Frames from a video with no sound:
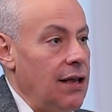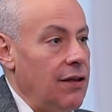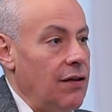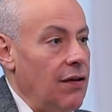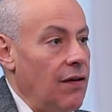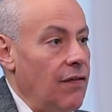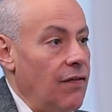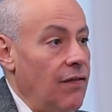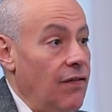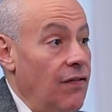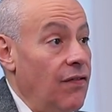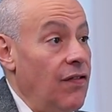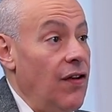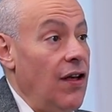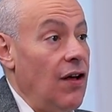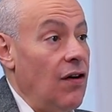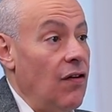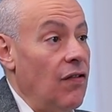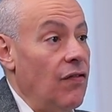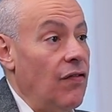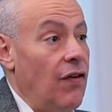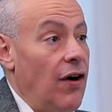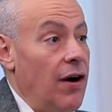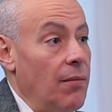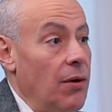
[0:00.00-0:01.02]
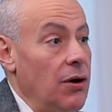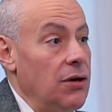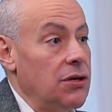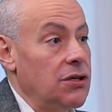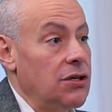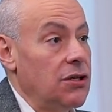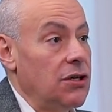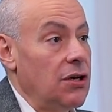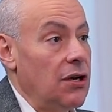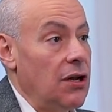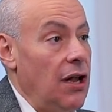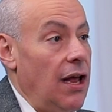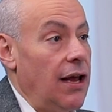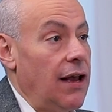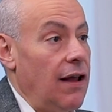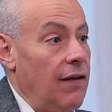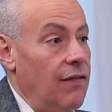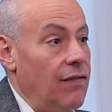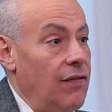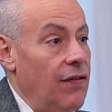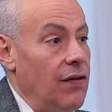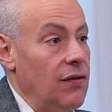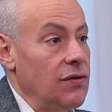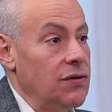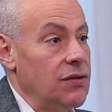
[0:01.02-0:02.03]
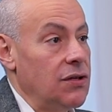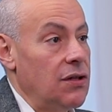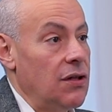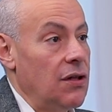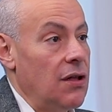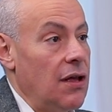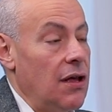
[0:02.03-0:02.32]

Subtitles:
to feel very much like it feels